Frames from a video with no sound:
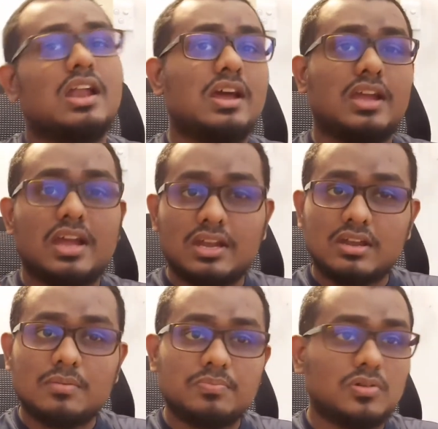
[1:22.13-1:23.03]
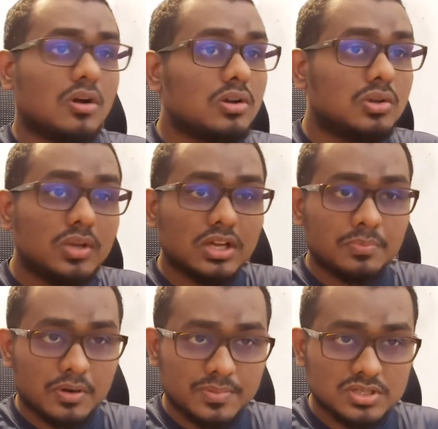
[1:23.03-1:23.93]
and I end up not doing
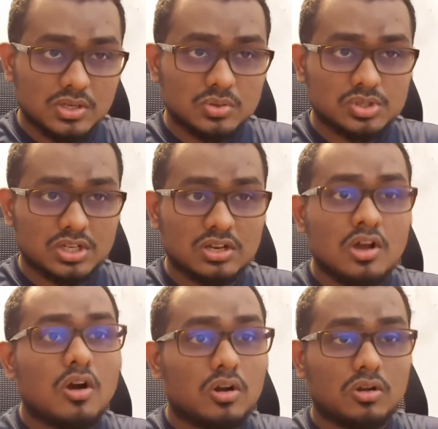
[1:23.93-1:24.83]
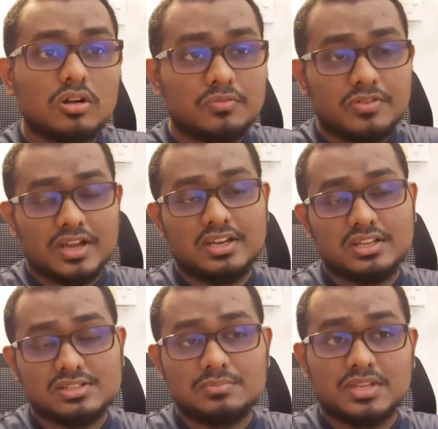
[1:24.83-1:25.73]
a proper solution or not
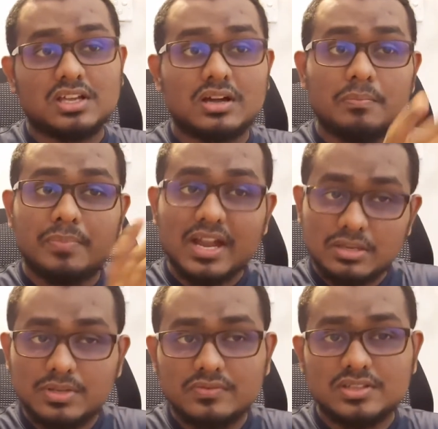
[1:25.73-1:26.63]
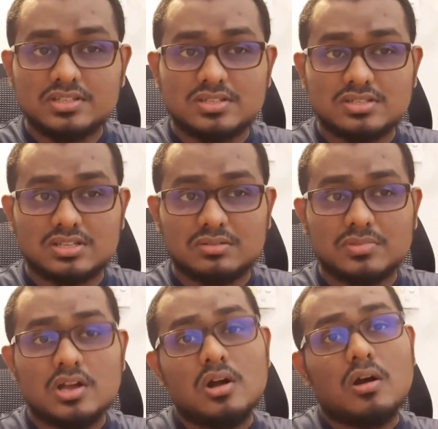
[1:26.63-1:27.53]
finding something compatible with the system,